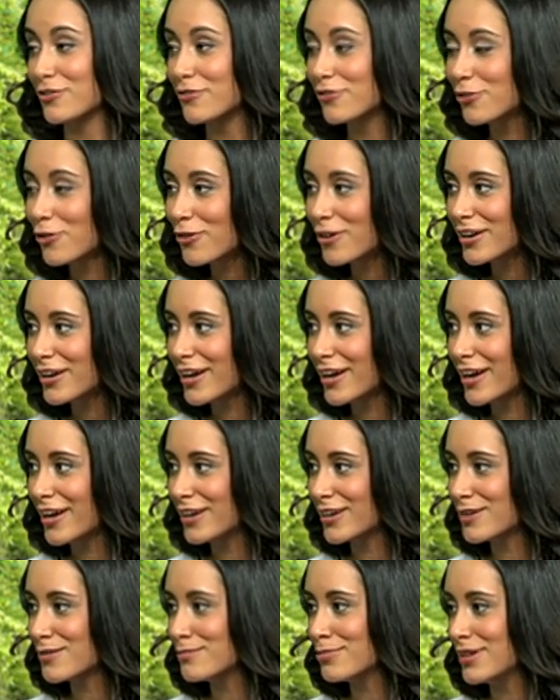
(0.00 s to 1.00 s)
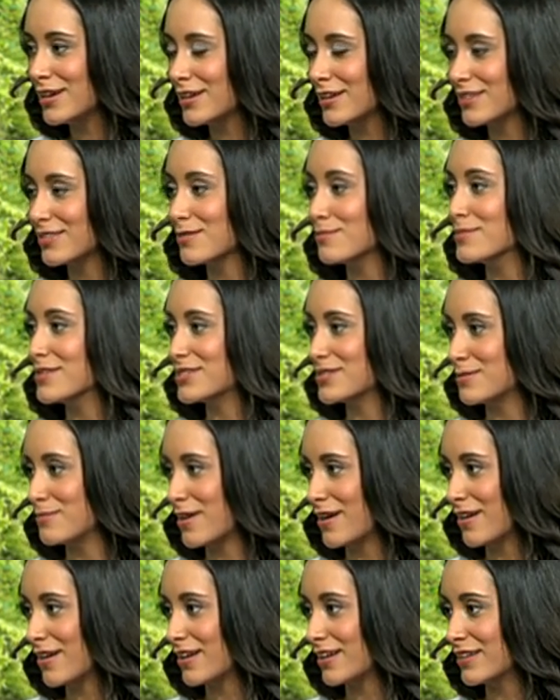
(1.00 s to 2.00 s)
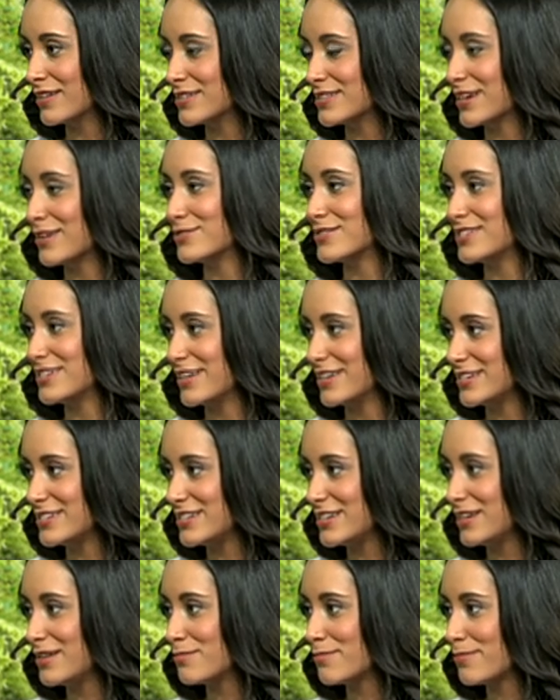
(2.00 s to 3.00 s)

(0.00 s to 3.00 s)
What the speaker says: Florida, and compete at the Miss America's Outstanding Teen